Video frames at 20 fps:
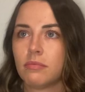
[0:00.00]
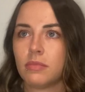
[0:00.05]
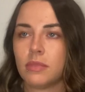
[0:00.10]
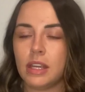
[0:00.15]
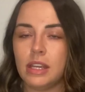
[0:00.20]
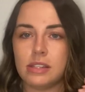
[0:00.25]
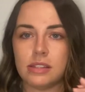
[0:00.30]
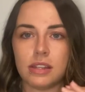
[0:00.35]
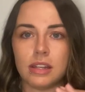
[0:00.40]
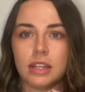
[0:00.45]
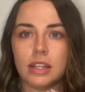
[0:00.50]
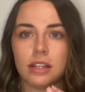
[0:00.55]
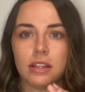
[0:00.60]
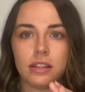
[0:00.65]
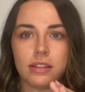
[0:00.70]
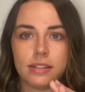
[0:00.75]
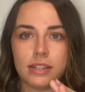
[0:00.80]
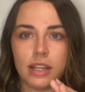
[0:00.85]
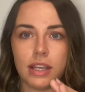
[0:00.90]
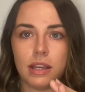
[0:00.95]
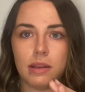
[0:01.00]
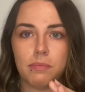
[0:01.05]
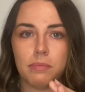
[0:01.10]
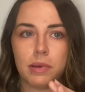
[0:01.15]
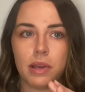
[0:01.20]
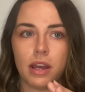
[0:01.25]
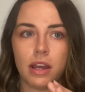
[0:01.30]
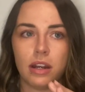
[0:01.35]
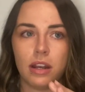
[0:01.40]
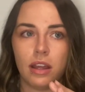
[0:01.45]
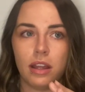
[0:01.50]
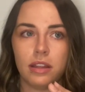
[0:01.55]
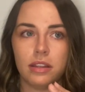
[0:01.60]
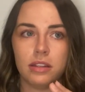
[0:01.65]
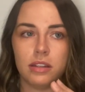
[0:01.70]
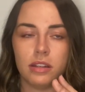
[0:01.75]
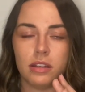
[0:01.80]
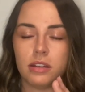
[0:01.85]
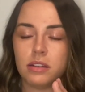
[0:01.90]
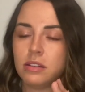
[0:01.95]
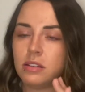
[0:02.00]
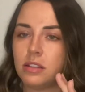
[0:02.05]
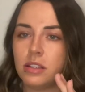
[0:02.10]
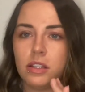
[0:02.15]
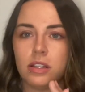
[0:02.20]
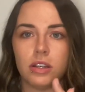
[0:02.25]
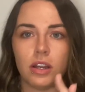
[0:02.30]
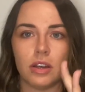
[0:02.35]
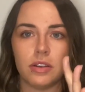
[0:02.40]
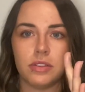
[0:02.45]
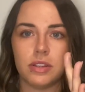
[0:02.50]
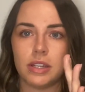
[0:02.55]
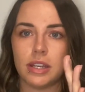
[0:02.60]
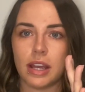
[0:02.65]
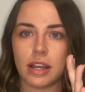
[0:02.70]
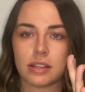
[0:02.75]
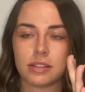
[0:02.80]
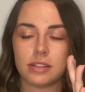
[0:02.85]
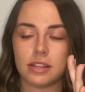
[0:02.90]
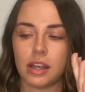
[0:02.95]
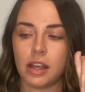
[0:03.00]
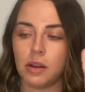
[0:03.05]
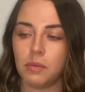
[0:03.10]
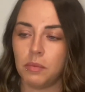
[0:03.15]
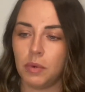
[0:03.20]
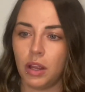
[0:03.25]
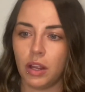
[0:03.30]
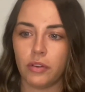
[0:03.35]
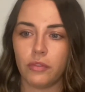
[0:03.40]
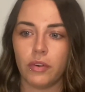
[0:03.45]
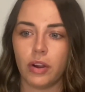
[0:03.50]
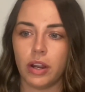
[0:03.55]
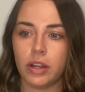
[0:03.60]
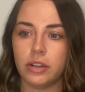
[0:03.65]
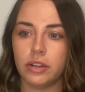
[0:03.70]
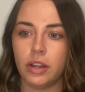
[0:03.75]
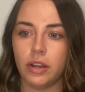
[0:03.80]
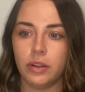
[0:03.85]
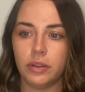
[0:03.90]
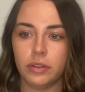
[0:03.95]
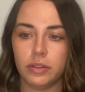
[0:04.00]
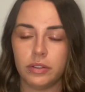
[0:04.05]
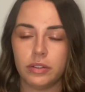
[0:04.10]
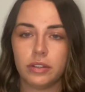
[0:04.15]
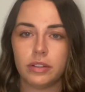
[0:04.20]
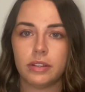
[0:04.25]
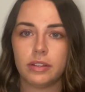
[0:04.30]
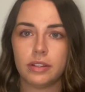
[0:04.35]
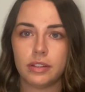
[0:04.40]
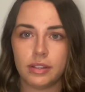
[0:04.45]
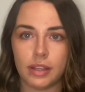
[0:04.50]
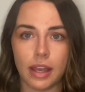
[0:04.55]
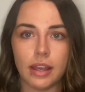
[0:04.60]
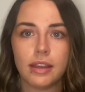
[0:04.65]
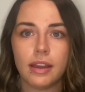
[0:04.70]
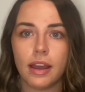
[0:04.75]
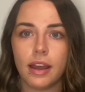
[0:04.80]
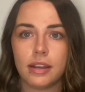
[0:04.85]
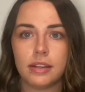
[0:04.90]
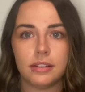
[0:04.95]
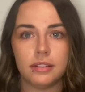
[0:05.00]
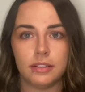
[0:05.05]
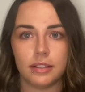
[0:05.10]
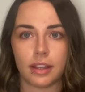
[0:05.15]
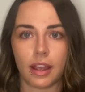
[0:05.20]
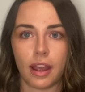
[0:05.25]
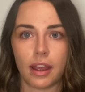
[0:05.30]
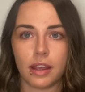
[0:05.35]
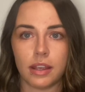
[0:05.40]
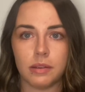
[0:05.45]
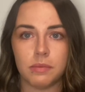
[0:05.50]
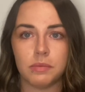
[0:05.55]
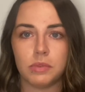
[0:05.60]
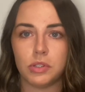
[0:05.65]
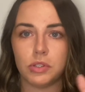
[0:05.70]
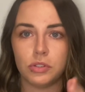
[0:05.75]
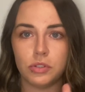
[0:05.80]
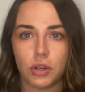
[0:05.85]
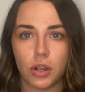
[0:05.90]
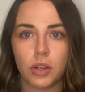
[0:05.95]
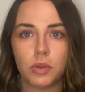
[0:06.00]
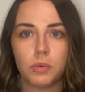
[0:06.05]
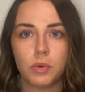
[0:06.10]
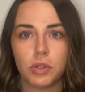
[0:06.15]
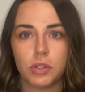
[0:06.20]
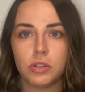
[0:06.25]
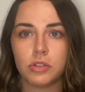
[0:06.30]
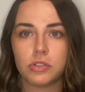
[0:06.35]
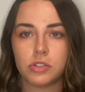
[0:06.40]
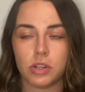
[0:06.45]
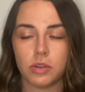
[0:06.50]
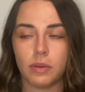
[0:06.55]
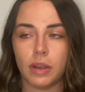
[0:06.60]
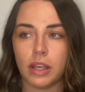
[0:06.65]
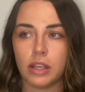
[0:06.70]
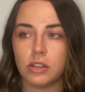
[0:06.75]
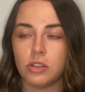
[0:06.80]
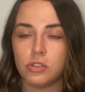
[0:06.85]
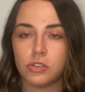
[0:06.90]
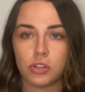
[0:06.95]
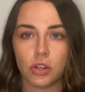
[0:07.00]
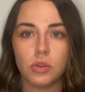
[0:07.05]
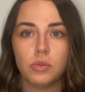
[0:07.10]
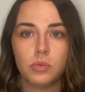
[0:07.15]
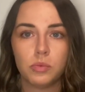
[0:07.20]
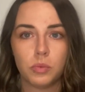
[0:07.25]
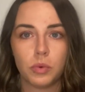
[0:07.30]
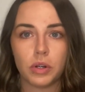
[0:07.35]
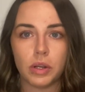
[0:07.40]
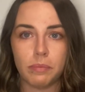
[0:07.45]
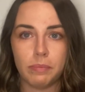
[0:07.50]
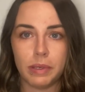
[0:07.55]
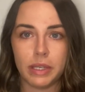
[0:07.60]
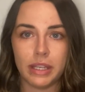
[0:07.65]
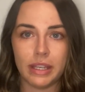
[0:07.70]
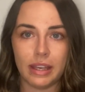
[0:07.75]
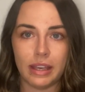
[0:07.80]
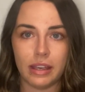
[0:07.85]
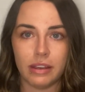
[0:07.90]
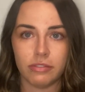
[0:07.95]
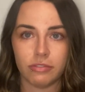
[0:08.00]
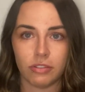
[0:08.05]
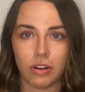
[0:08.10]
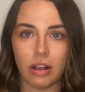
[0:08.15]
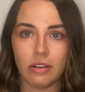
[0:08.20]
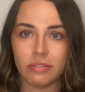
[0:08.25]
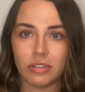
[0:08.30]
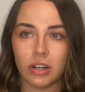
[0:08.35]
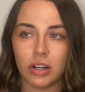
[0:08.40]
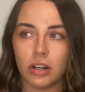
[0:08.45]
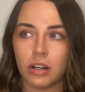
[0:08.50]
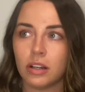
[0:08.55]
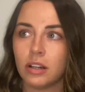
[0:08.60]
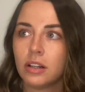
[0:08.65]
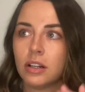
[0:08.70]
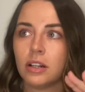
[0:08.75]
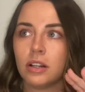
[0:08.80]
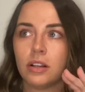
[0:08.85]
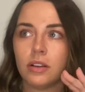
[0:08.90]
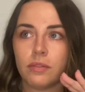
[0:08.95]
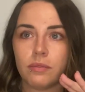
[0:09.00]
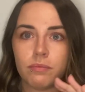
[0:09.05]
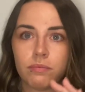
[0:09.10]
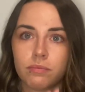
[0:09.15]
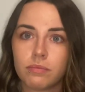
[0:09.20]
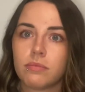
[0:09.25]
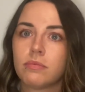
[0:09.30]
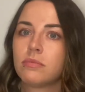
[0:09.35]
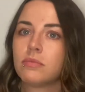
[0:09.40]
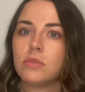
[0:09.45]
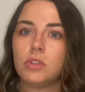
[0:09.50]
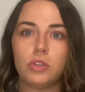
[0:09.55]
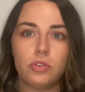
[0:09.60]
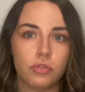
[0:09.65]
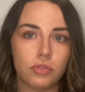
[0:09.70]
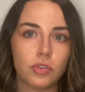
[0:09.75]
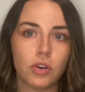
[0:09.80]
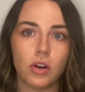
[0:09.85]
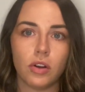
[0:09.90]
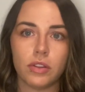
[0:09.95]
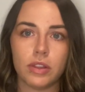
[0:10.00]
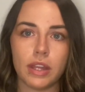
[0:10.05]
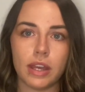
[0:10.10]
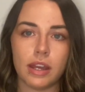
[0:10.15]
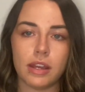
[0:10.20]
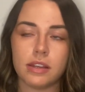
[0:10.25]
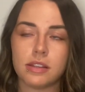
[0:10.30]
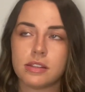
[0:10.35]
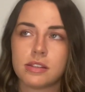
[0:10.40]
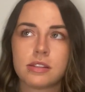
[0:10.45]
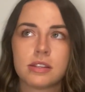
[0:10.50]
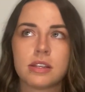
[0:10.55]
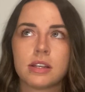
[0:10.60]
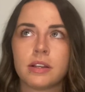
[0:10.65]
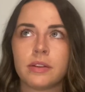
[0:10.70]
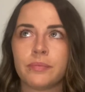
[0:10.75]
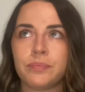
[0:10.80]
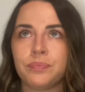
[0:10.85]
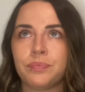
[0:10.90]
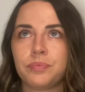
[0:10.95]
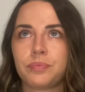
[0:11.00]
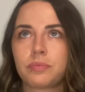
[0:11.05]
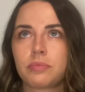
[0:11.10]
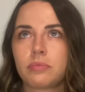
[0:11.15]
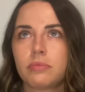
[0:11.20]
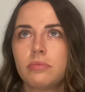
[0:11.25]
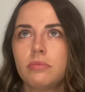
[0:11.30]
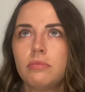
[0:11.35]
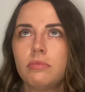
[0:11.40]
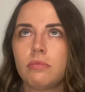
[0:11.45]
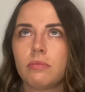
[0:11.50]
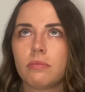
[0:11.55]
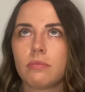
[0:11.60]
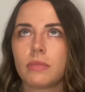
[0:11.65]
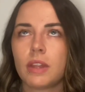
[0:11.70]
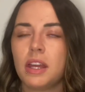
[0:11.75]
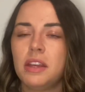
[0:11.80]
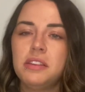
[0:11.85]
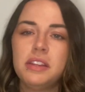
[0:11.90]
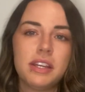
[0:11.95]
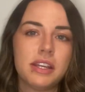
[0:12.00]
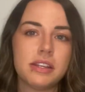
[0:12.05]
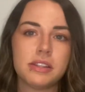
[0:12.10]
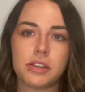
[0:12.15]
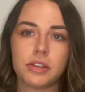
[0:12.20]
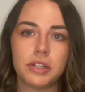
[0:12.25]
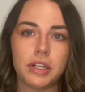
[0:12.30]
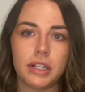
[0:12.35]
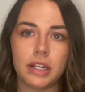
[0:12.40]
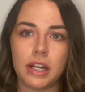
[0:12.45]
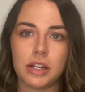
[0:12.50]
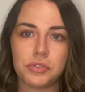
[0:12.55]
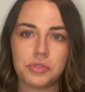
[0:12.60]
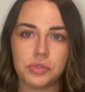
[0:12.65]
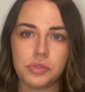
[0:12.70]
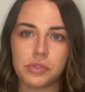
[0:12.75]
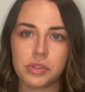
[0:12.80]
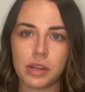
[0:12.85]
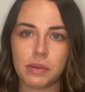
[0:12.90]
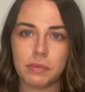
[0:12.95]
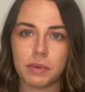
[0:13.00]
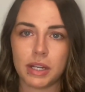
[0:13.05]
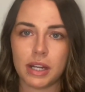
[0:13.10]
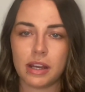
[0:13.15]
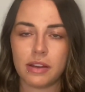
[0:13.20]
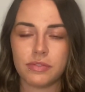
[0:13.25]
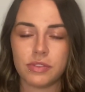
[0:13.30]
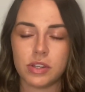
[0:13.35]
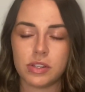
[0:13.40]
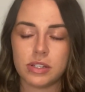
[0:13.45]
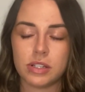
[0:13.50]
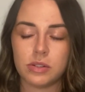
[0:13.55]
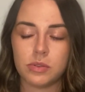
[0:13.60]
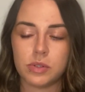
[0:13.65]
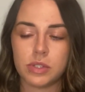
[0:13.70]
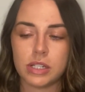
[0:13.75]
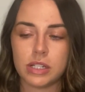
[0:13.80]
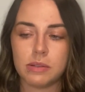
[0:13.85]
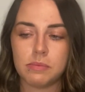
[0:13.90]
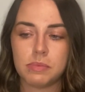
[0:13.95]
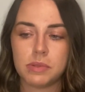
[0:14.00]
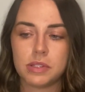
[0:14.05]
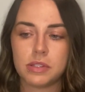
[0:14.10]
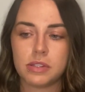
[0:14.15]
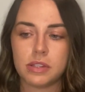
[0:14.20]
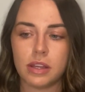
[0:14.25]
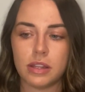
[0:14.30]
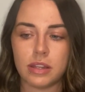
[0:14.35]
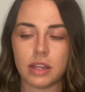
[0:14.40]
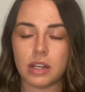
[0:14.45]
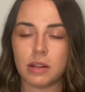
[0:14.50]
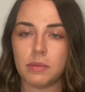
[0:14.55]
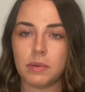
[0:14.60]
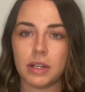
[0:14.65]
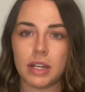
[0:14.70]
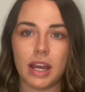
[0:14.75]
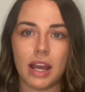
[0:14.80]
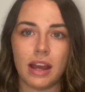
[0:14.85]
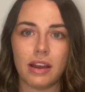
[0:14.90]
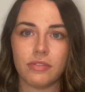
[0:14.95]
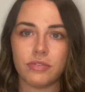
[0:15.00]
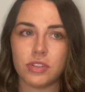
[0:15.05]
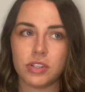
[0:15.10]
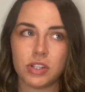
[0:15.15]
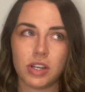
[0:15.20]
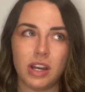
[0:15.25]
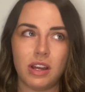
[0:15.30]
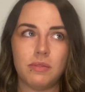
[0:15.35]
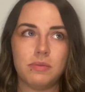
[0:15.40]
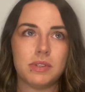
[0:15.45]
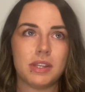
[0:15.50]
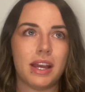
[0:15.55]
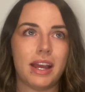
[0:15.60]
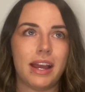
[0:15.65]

It's a little dip, and then, you know, the next day I'm like, right, no, get your head in the game. You know what you're doing. You don't want to be here forever. You've got this. I think it's only natural that I'm going to have those little dips, and then I'm going to have the times that I